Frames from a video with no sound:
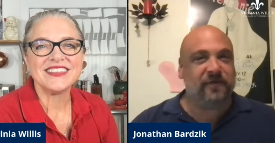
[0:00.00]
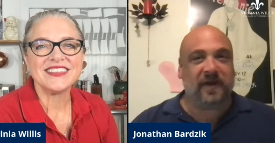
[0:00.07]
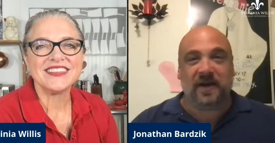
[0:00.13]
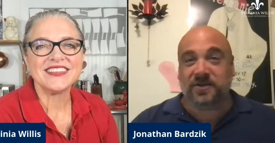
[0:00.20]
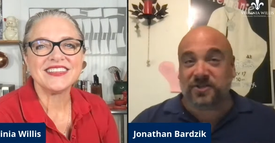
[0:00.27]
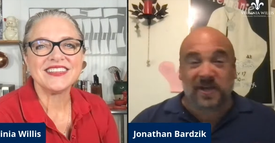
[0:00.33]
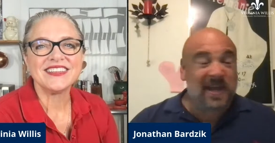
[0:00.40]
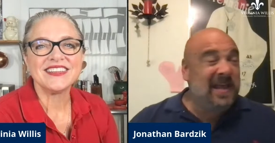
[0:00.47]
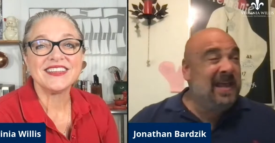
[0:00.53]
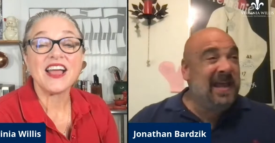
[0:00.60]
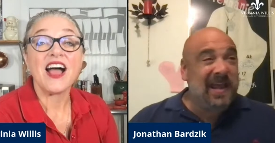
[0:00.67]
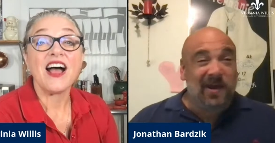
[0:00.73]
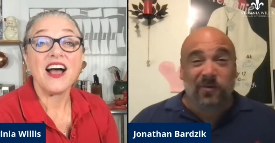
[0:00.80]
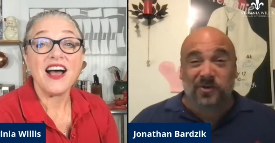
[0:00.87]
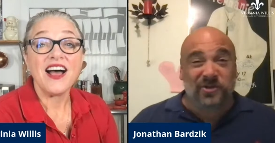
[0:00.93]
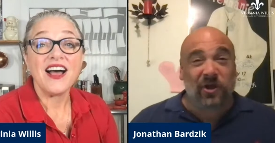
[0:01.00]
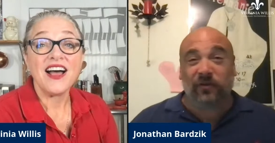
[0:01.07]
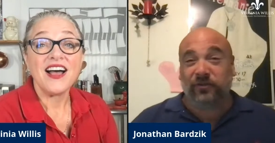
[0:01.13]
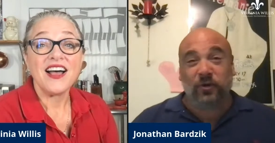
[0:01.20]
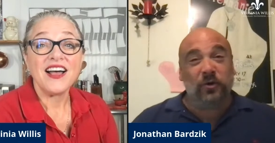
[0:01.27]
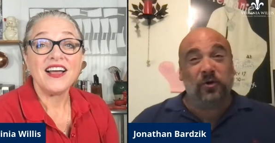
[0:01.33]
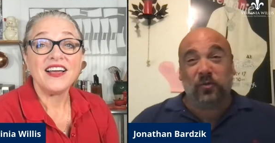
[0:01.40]
Speaker 1: to finish. It was
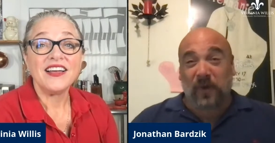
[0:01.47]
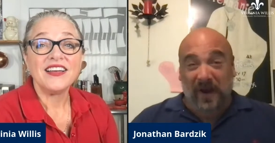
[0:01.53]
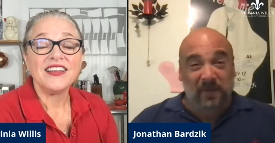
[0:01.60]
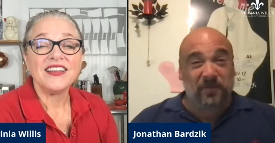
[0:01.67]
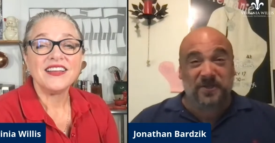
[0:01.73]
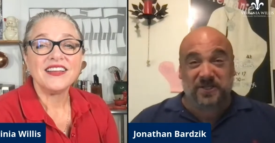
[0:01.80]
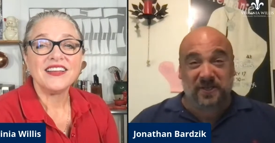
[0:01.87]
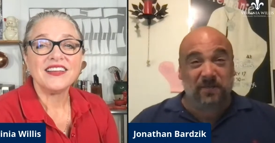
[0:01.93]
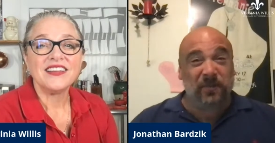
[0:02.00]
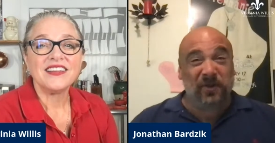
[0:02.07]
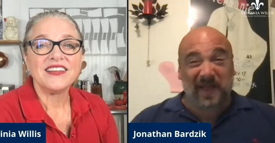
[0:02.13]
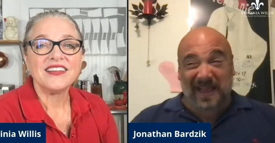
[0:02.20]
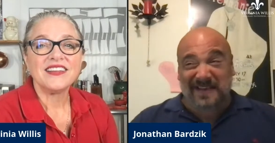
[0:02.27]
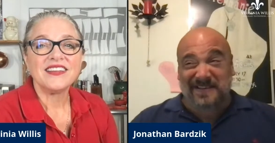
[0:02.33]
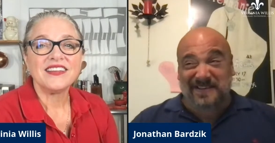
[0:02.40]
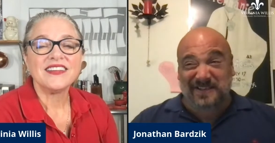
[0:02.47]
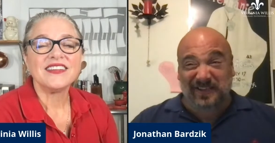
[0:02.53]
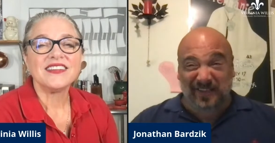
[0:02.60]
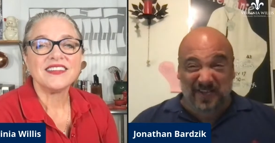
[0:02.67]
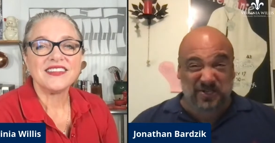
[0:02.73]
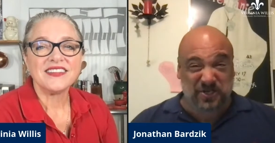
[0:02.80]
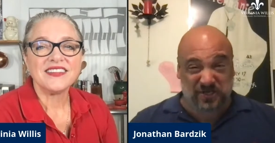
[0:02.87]
also incredibly simple and
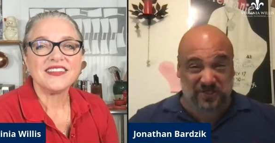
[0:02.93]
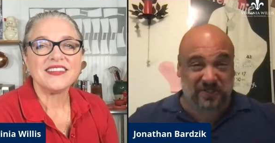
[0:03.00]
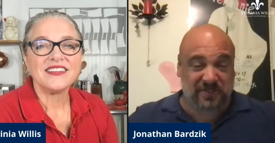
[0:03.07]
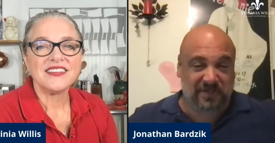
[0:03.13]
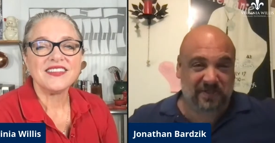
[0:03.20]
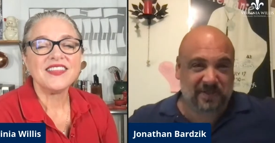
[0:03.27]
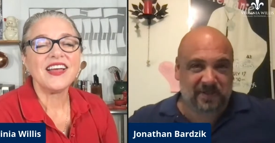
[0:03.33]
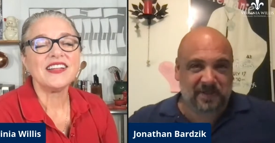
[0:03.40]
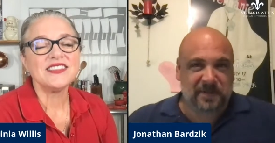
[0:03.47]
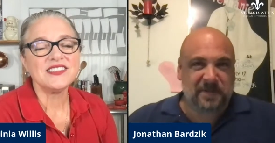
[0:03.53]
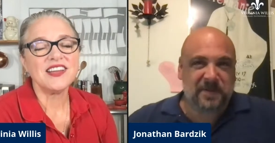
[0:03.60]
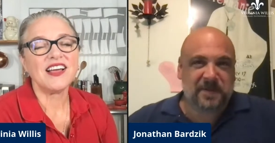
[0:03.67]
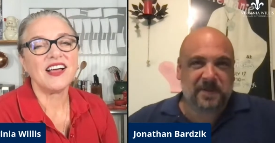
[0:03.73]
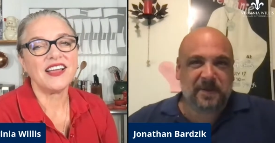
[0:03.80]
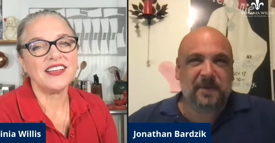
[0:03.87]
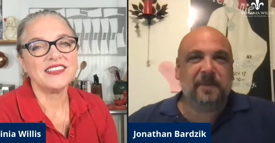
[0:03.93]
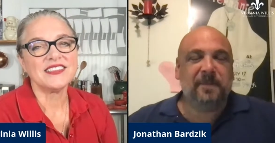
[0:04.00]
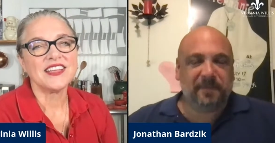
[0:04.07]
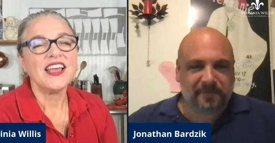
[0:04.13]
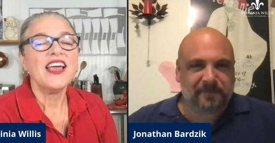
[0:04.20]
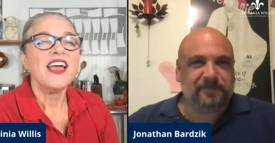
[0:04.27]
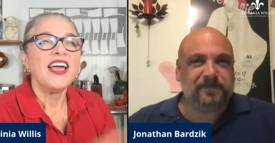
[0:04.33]
delicious.
Speaker 2: That's
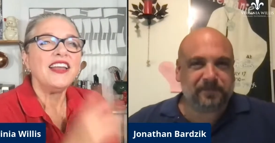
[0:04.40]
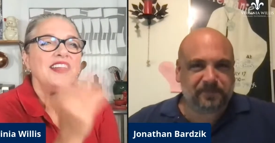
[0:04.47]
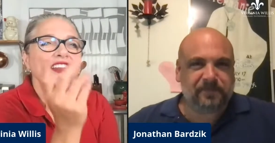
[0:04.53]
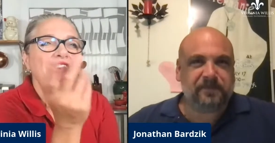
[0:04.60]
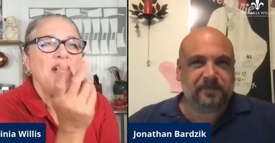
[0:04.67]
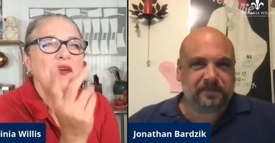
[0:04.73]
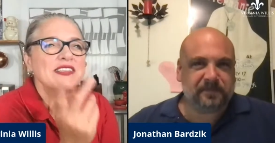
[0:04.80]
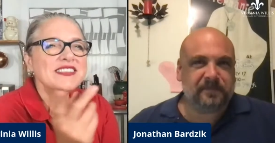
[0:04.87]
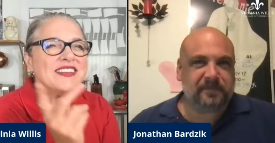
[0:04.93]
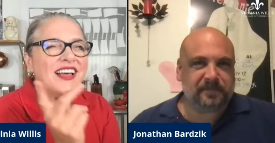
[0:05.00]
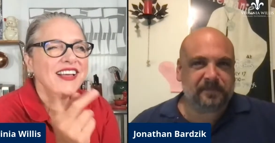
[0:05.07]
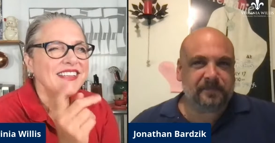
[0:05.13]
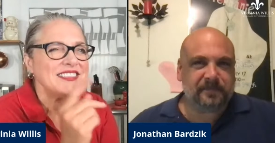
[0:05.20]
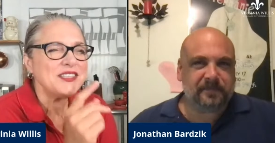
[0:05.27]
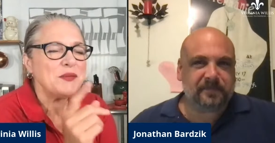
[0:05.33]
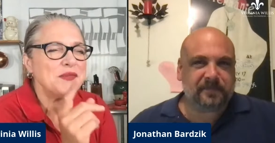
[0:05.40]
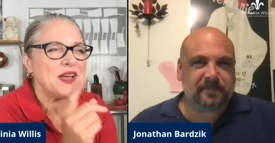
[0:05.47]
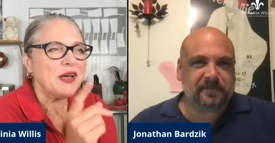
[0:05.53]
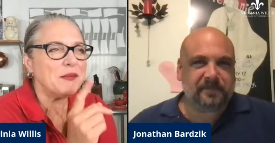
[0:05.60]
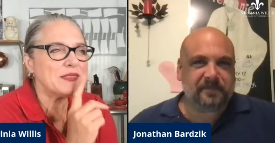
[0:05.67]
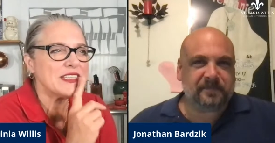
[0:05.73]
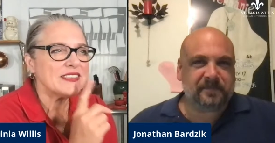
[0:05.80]
nice. And you know, it's nice
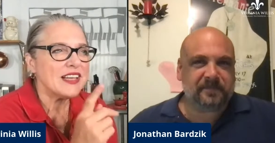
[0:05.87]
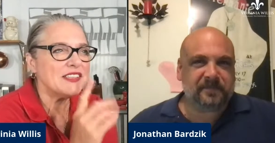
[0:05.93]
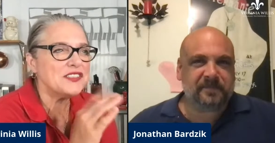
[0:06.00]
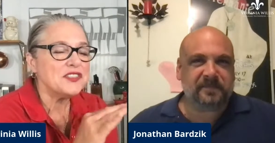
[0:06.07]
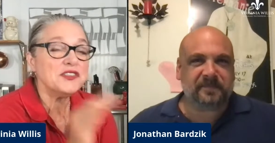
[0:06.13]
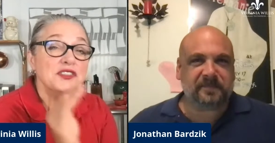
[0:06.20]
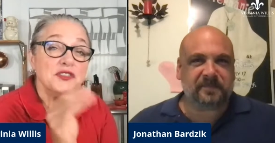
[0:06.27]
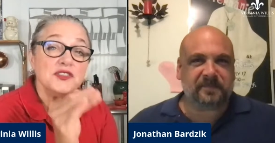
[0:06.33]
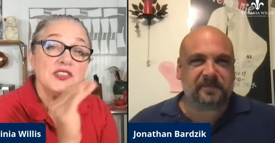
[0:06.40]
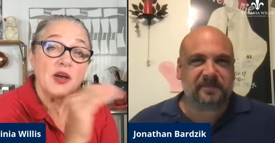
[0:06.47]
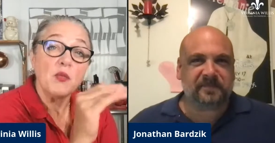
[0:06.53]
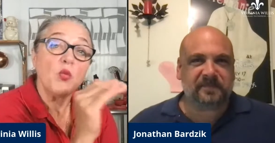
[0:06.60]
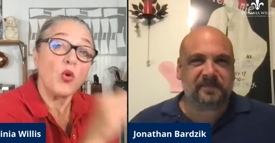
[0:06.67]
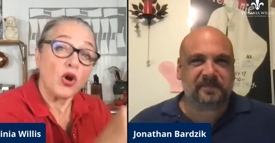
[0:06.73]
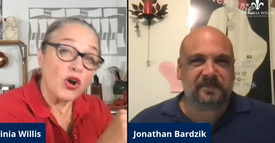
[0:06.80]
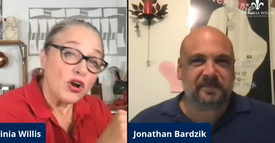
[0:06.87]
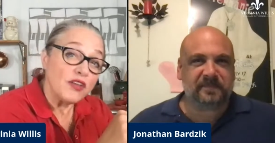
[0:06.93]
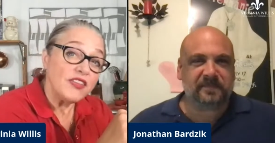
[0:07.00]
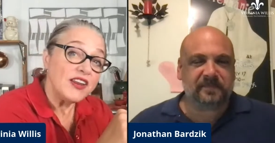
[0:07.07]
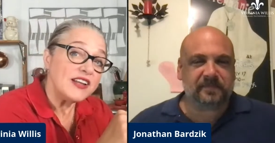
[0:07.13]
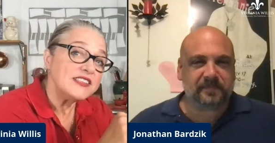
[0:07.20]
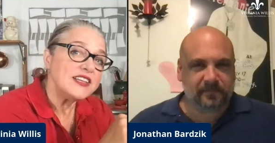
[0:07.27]
sometimes because I do do some work
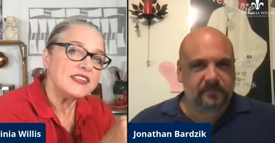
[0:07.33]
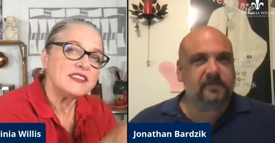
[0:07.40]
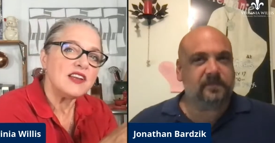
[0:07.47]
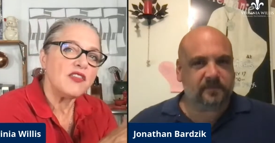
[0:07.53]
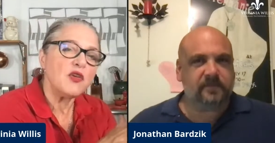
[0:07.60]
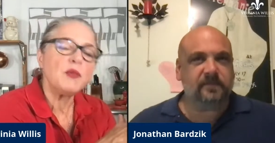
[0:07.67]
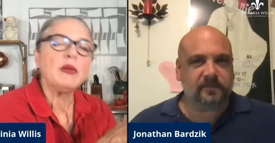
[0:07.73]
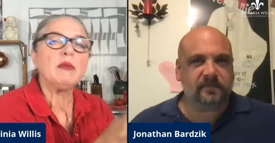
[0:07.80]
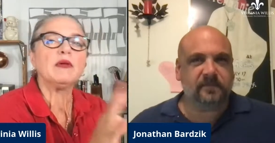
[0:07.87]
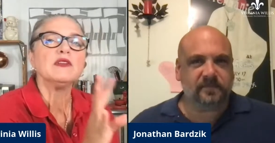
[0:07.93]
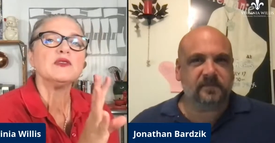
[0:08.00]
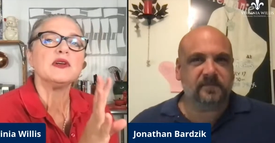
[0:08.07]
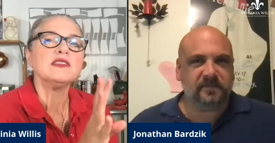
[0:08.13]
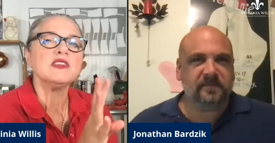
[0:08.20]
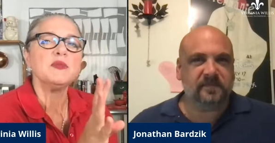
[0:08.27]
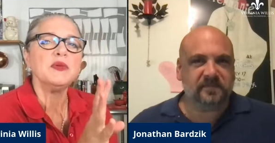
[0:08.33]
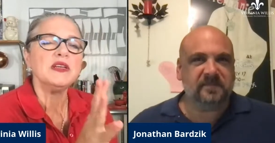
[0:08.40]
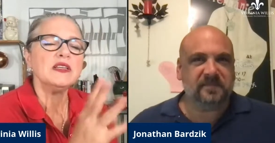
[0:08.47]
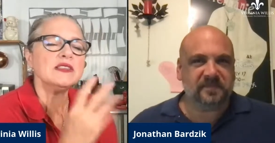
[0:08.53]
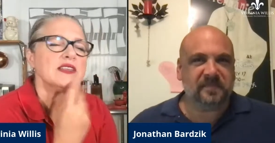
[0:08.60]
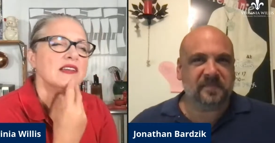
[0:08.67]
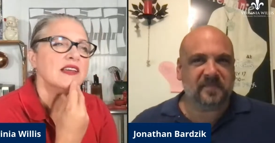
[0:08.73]
that I test other people's
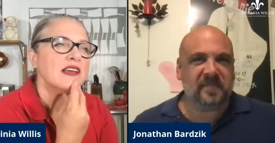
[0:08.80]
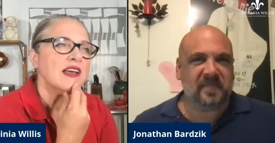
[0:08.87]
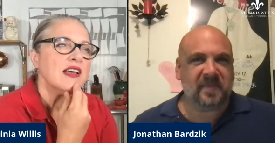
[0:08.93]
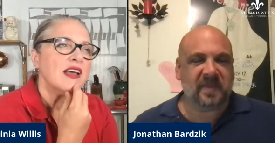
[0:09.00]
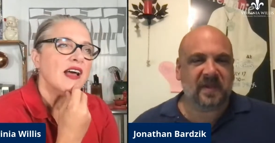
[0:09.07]
recipes, and